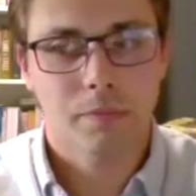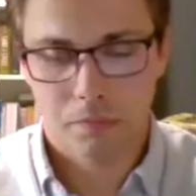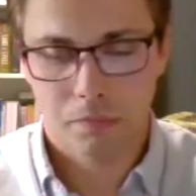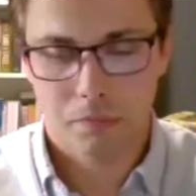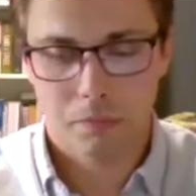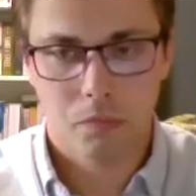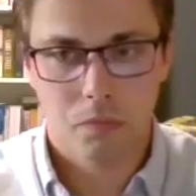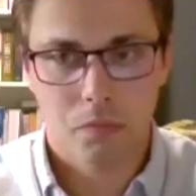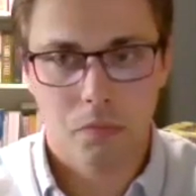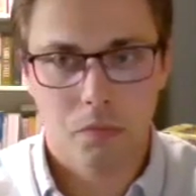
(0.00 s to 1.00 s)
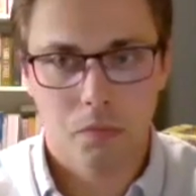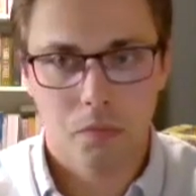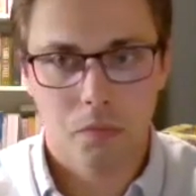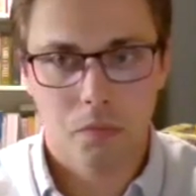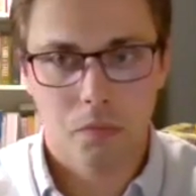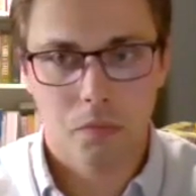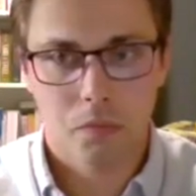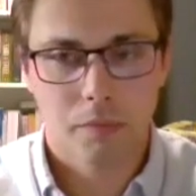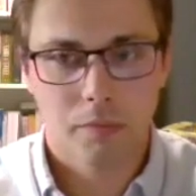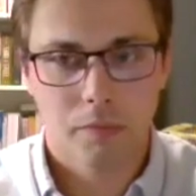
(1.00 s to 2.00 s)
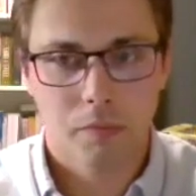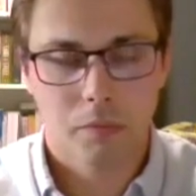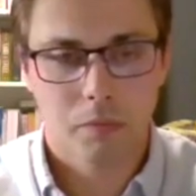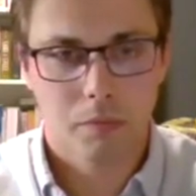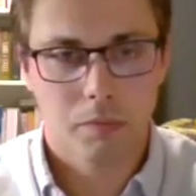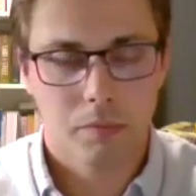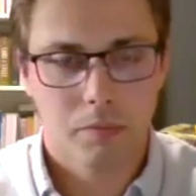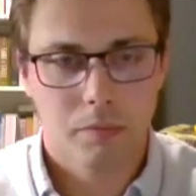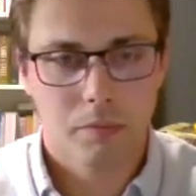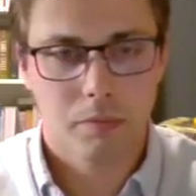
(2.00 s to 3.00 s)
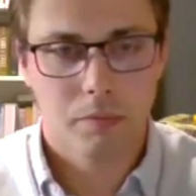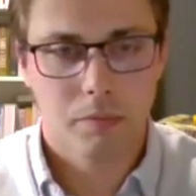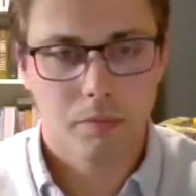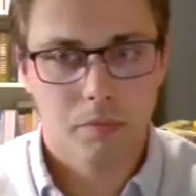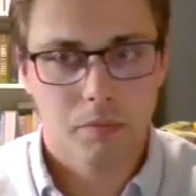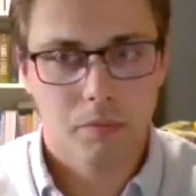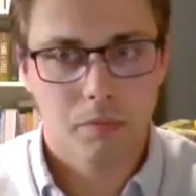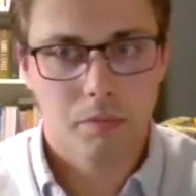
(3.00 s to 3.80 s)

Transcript: This person isn't speaking.